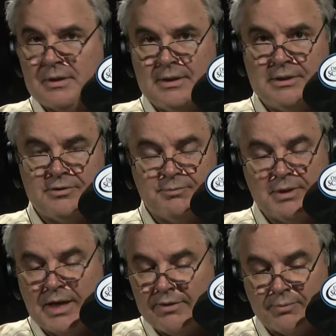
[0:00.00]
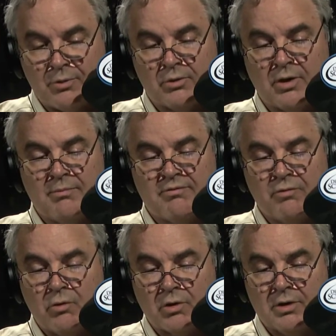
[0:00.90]
He's been on the program
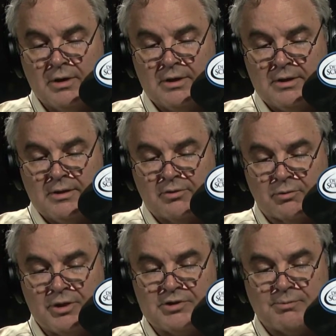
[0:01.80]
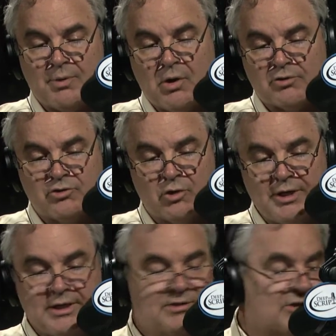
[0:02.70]
before. The reason Paul is
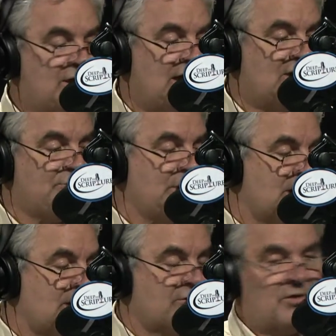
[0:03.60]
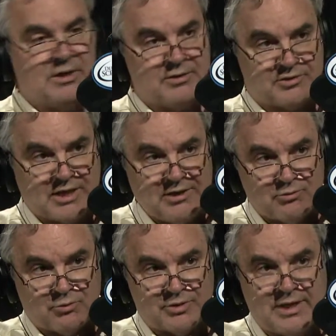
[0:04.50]
joining us today is because the
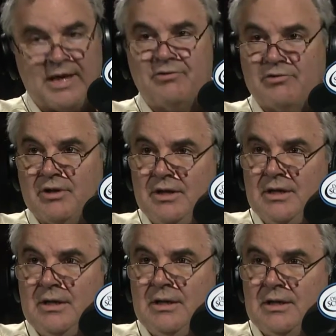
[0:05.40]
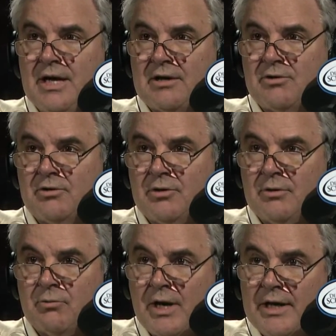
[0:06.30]
scheduled guest, Dr.
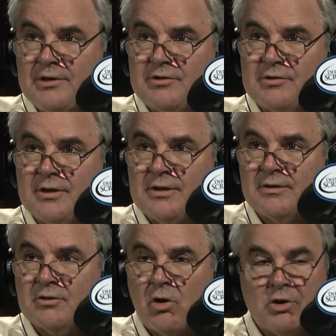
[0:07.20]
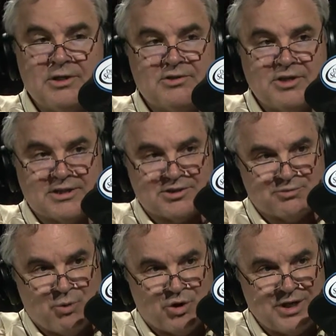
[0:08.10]
Rice, uh, called in sick
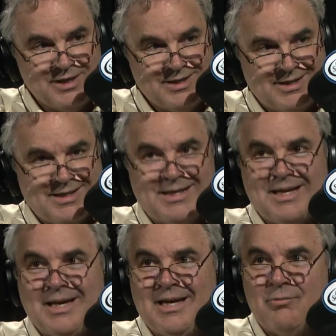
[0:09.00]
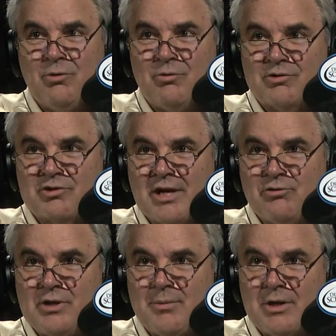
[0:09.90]
this morning, and we'll
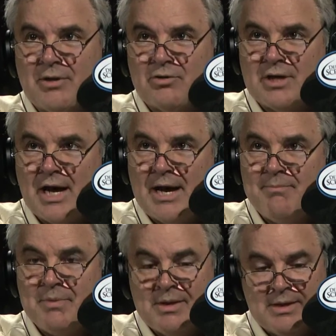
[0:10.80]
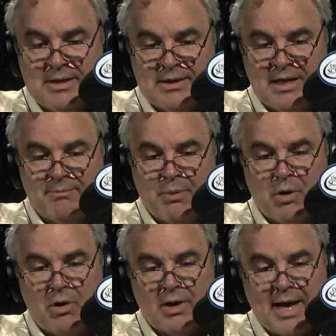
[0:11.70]
schedule him another time. And
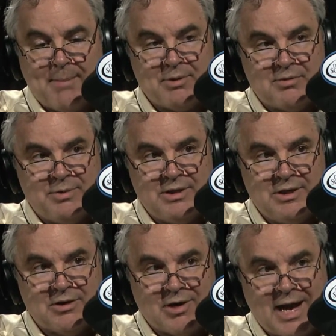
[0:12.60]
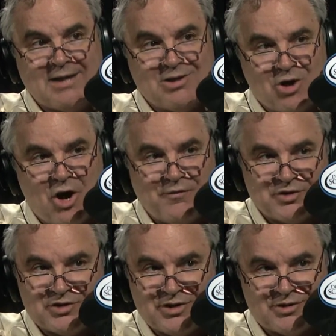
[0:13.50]
Paul happened to be here at the
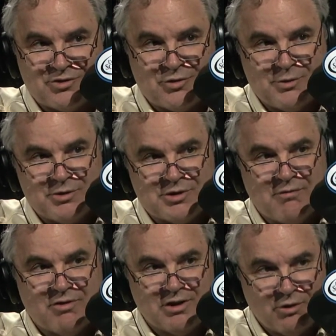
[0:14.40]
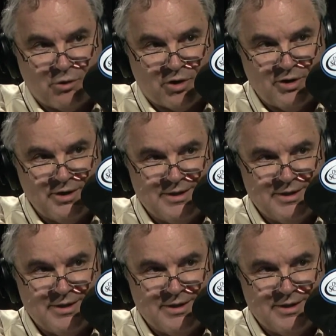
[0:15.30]
offices, so it was of the Lord.